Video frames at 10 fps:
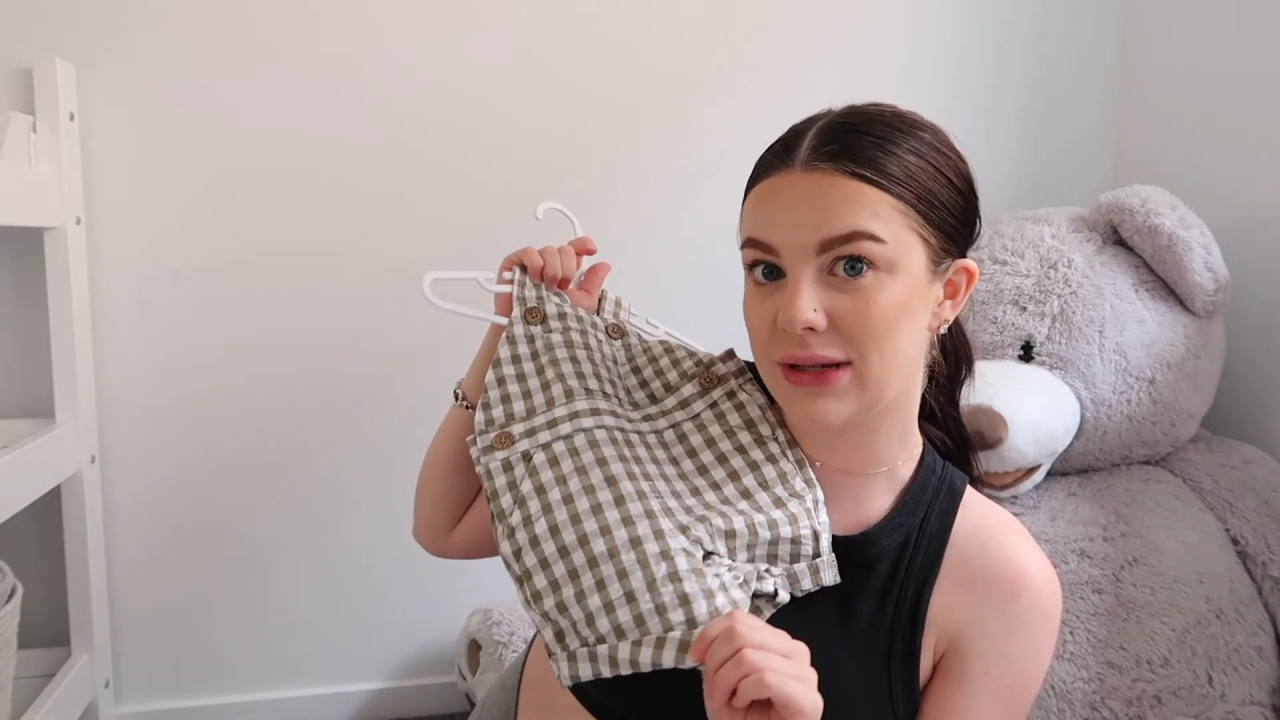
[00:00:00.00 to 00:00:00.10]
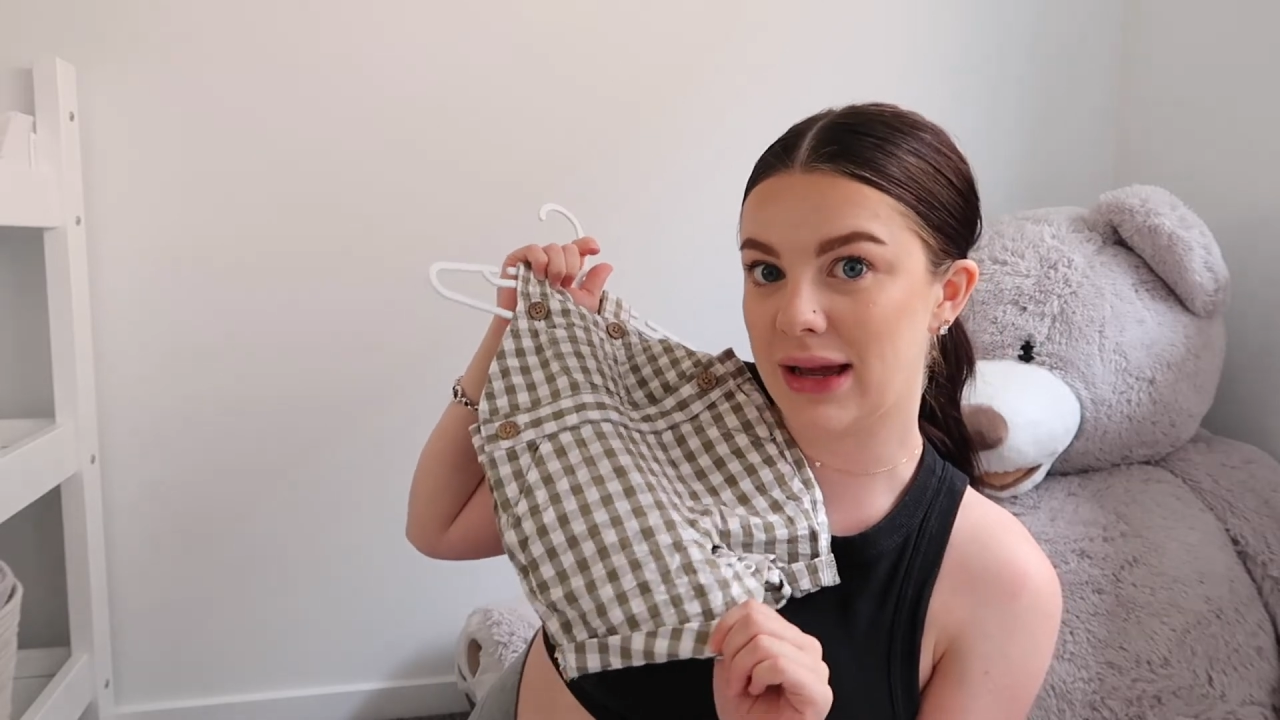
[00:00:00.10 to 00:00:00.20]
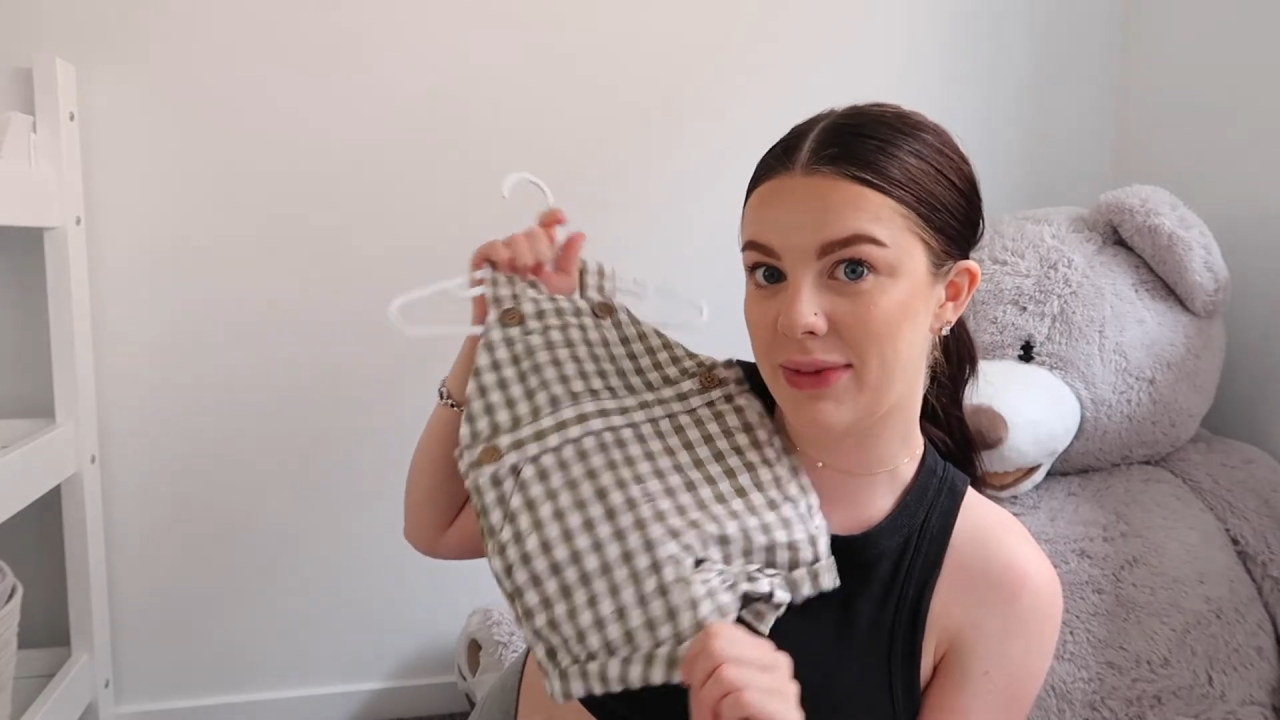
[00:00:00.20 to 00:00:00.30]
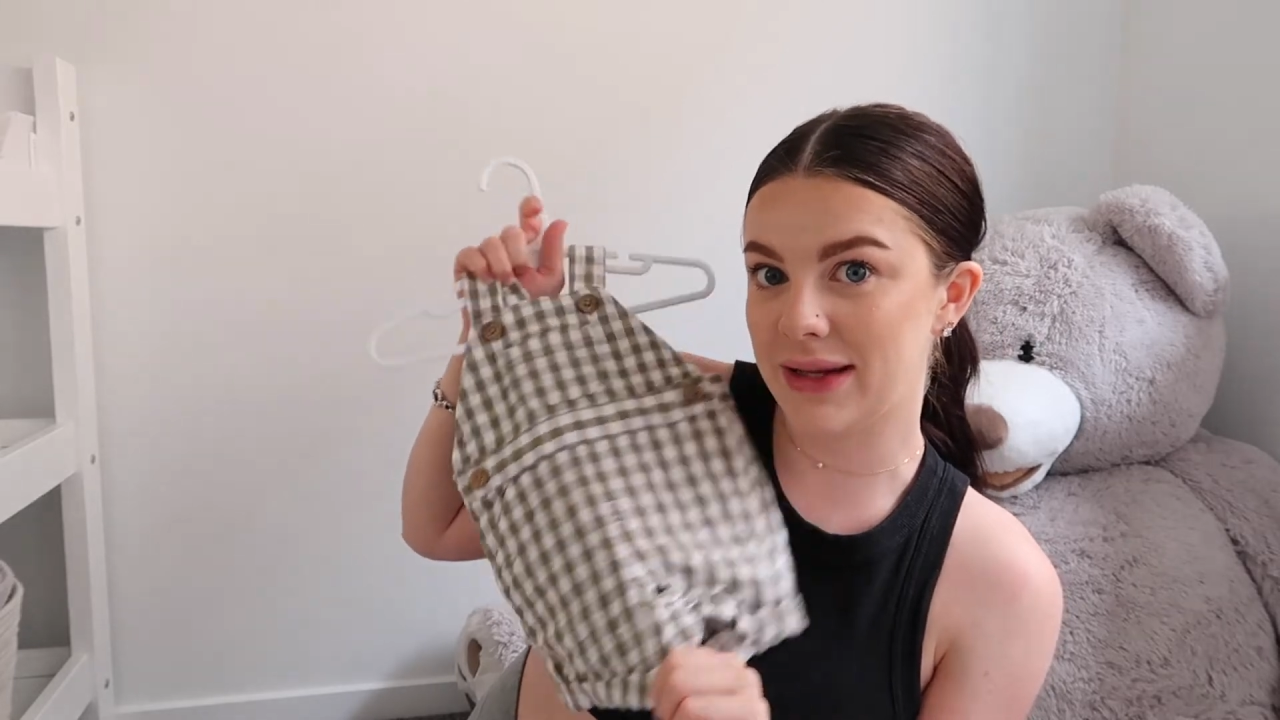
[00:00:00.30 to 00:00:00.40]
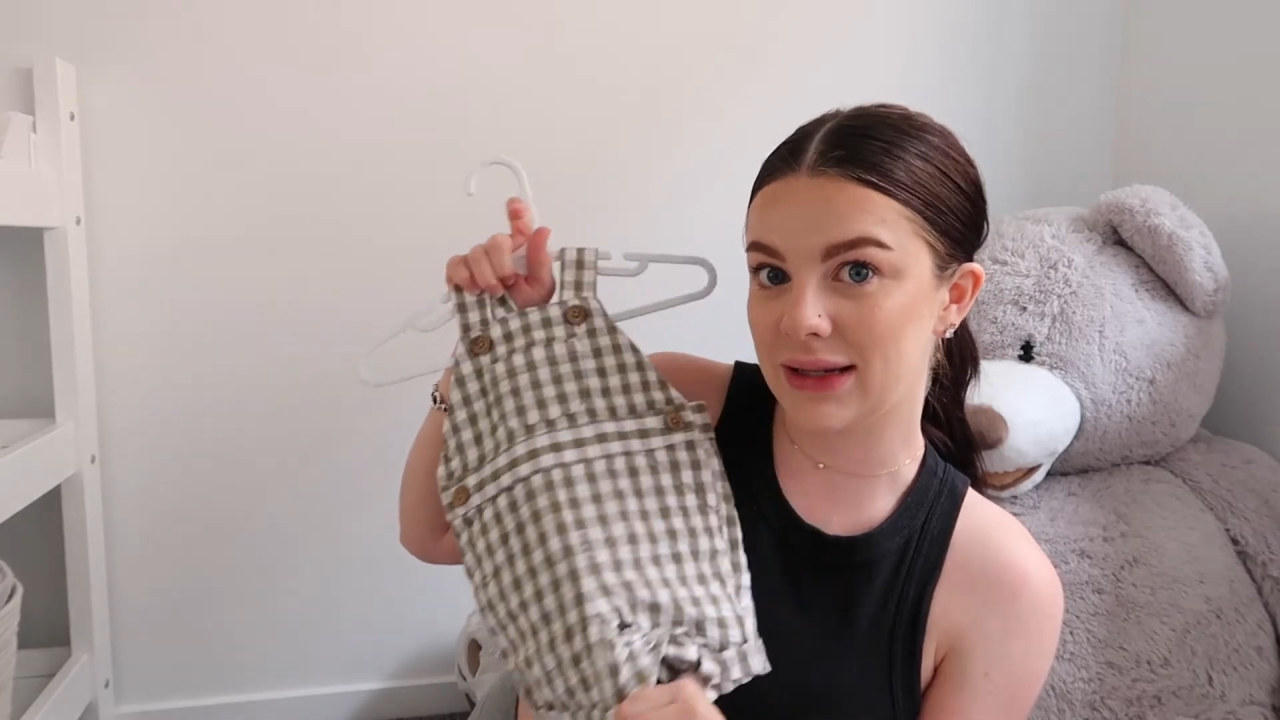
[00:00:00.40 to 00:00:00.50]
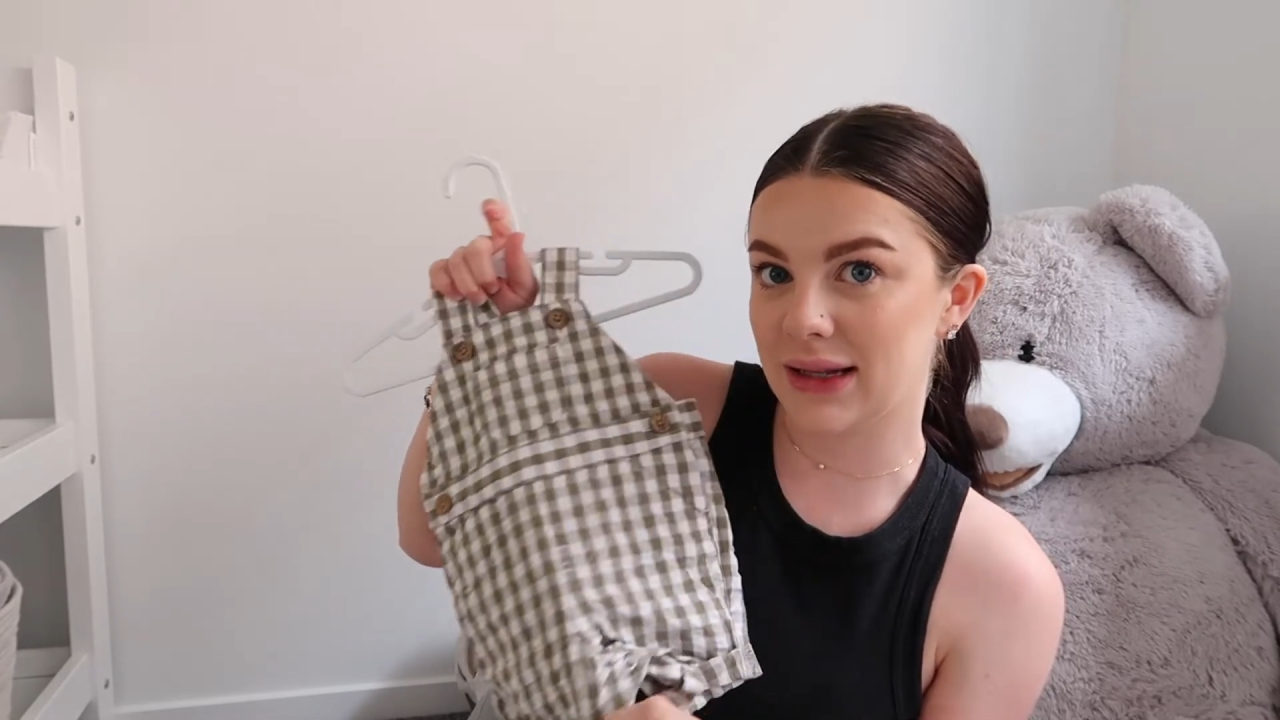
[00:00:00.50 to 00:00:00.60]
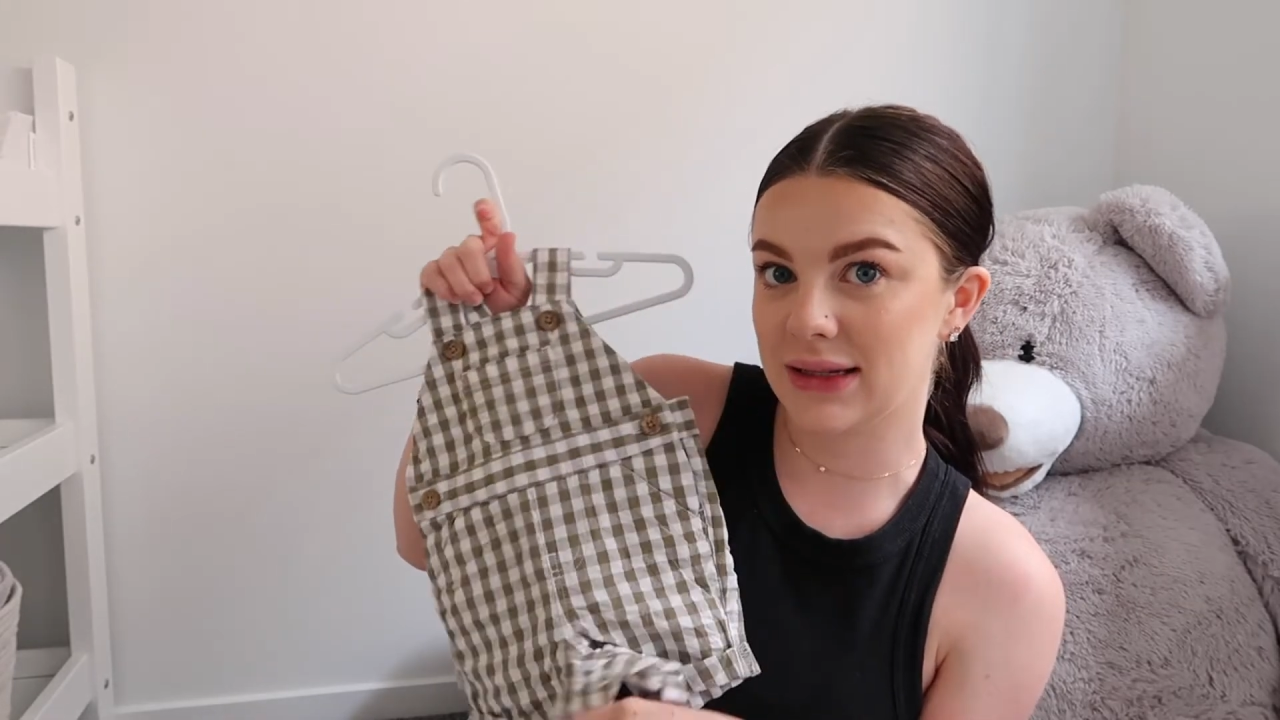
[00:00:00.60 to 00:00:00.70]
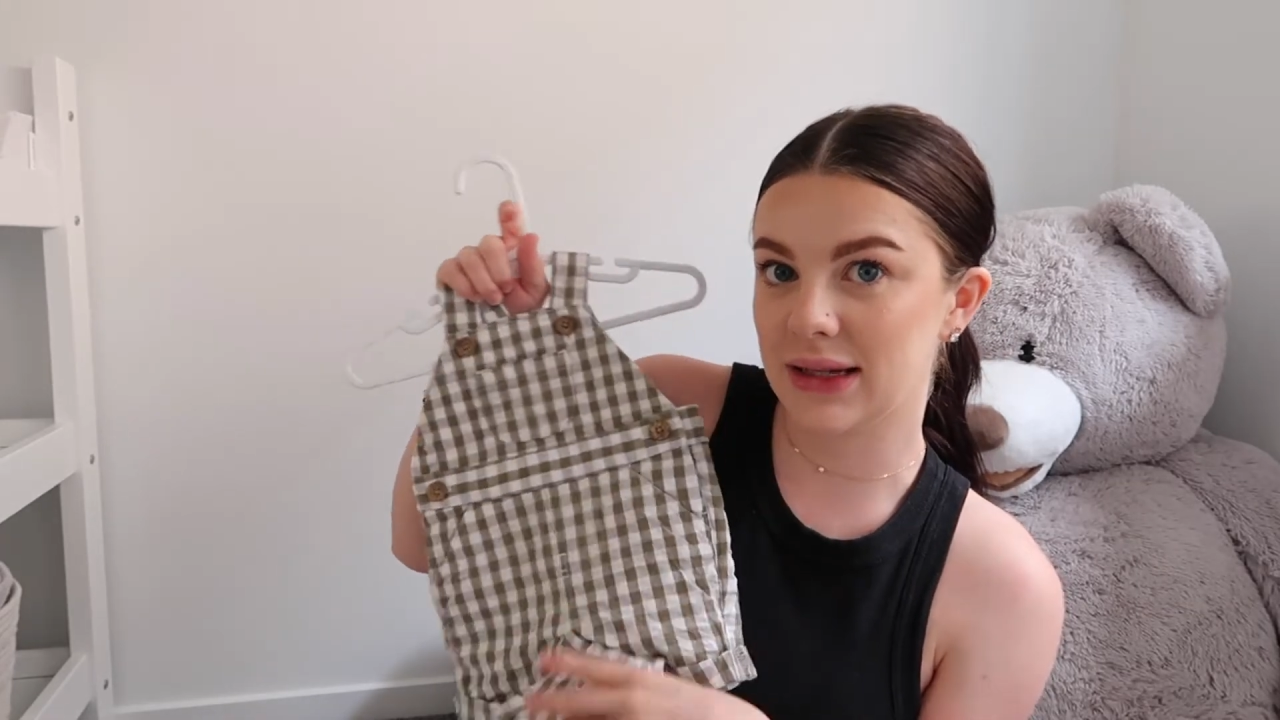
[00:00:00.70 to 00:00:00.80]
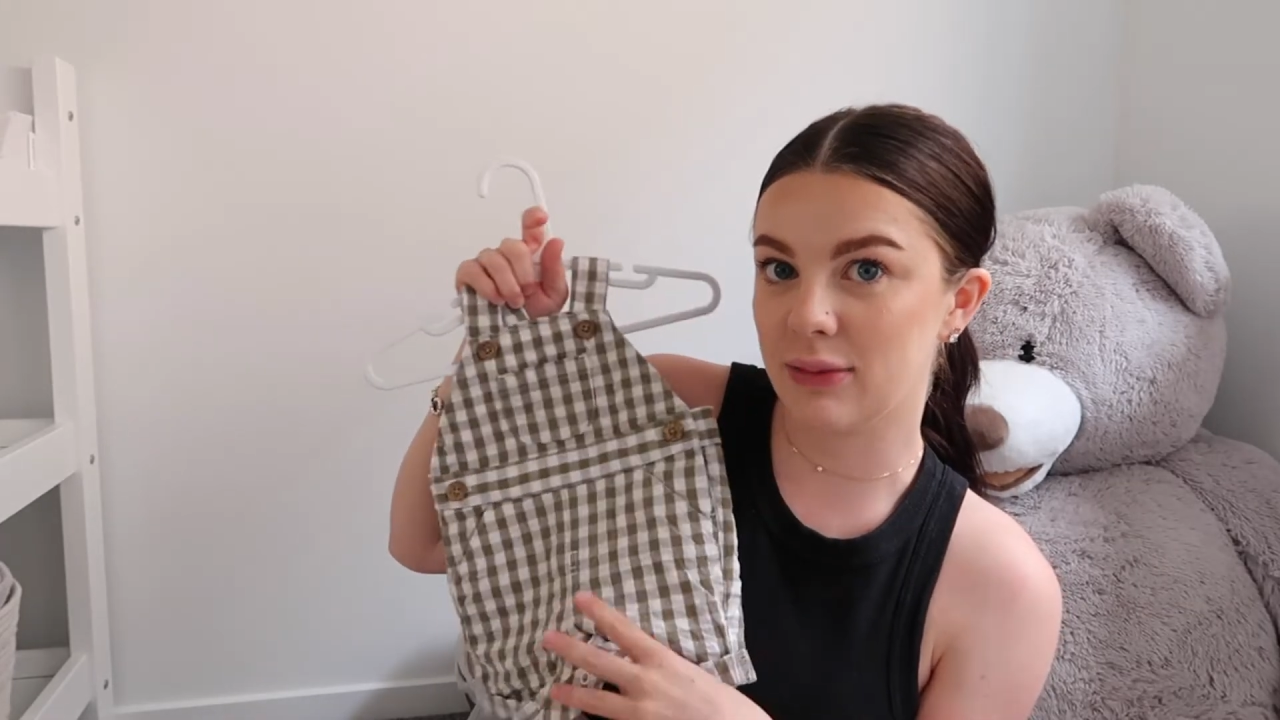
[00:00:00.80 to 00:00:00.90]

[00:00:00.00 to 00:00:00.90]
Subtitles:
at Best and Less